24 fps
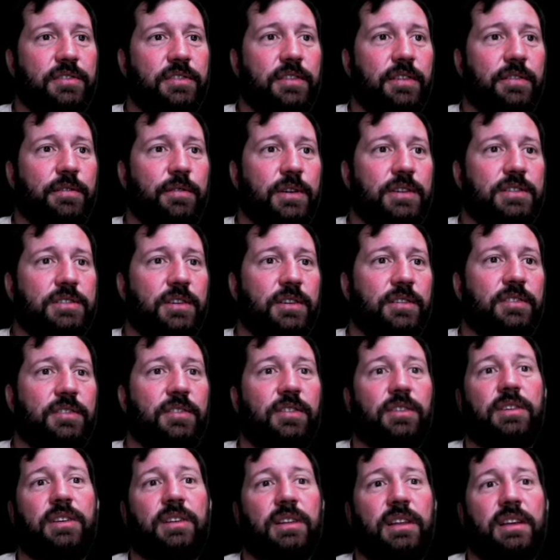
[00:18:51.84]
of which are
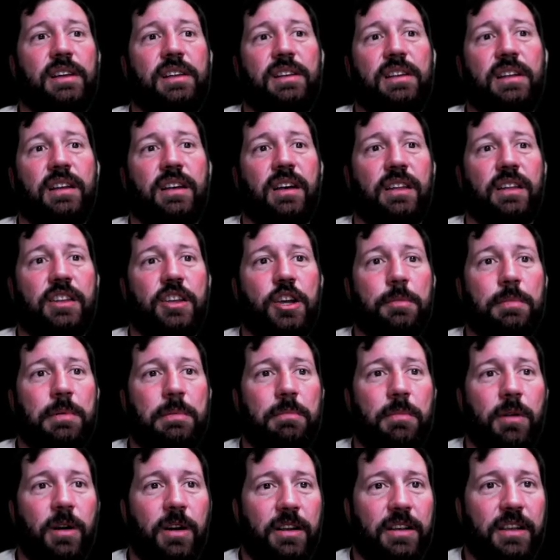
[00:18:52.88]
circulating on the open
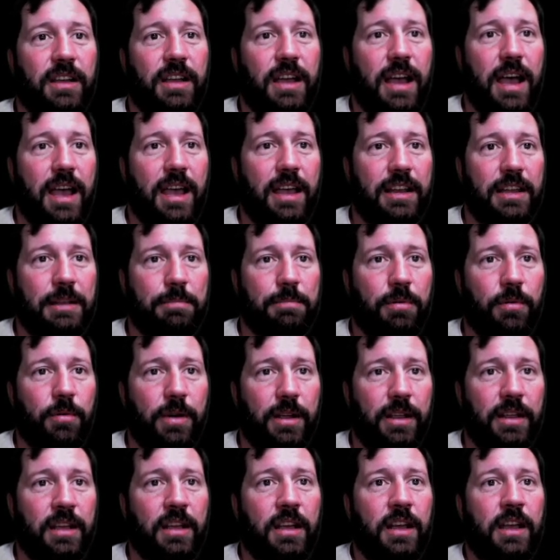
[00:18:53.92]
market at any
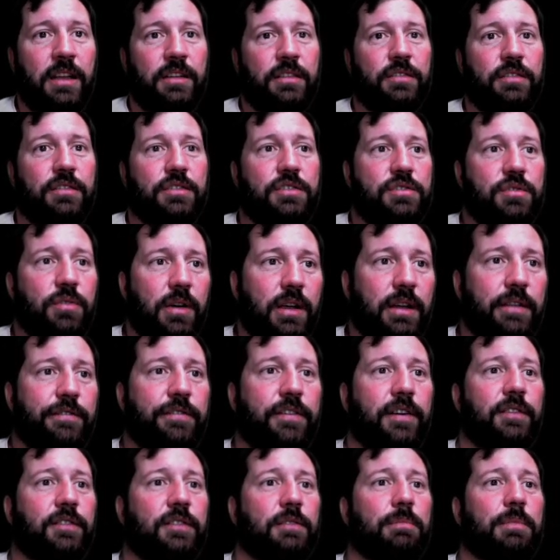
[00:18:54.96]
point. To join
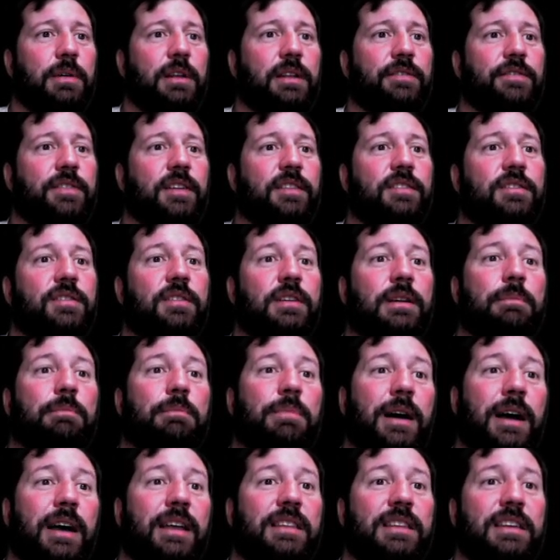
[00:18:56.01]
Friends of Benefits, you can
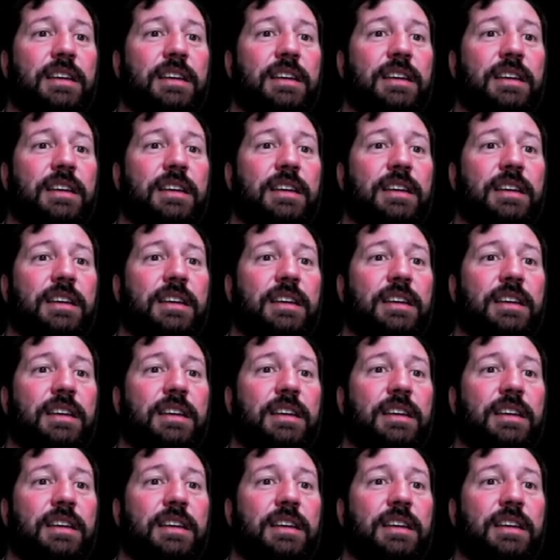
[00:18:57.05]
buy the